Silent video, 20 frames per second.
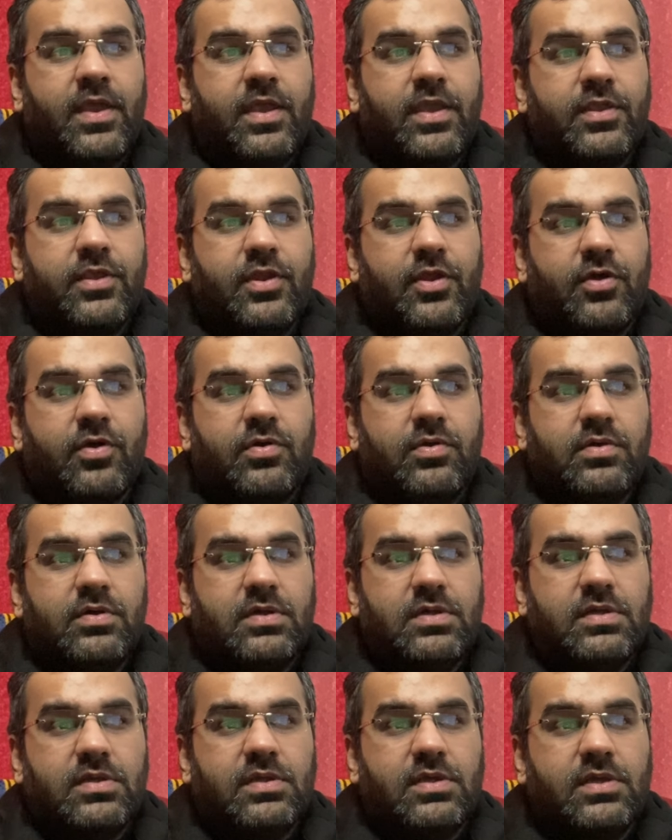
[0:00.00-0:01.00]
you know.
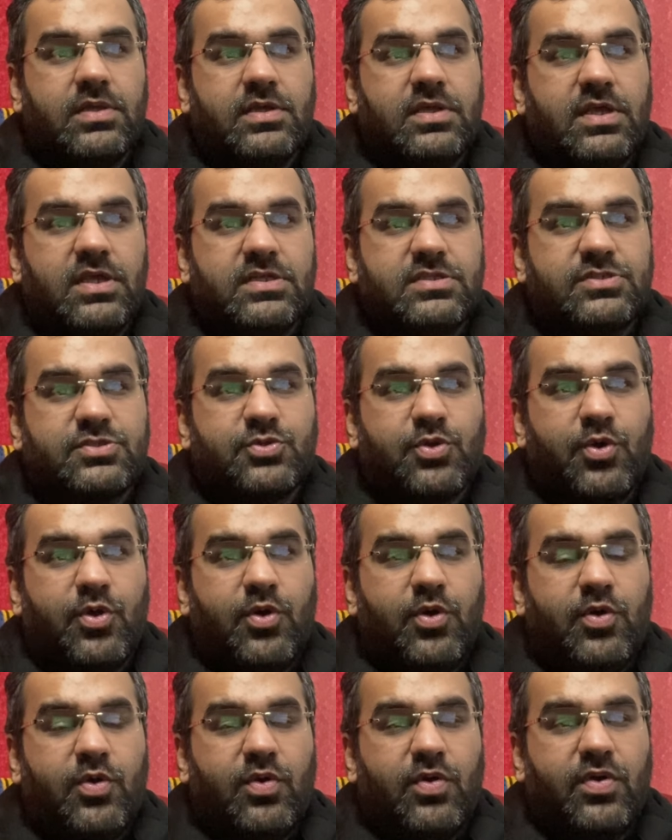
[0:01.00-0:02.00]

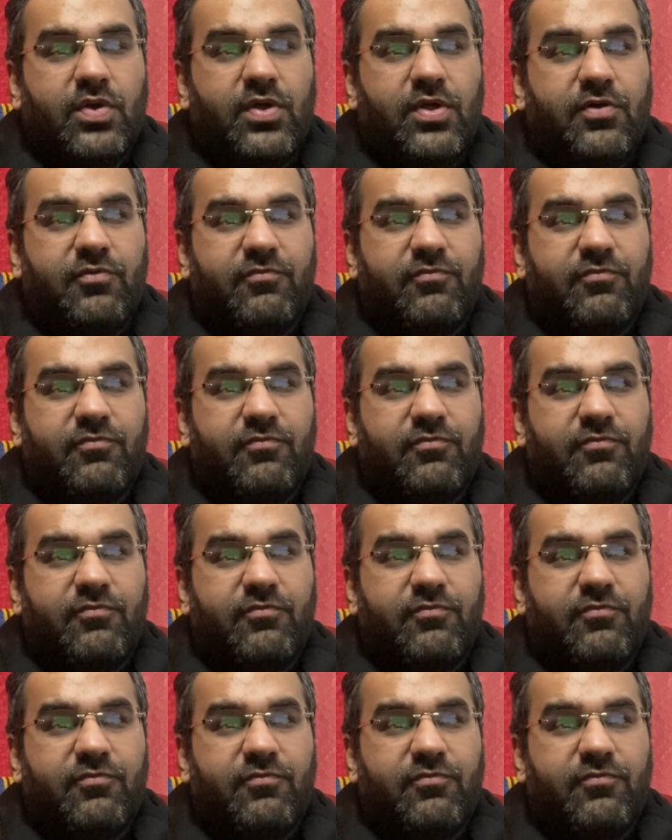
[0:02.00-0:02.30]
So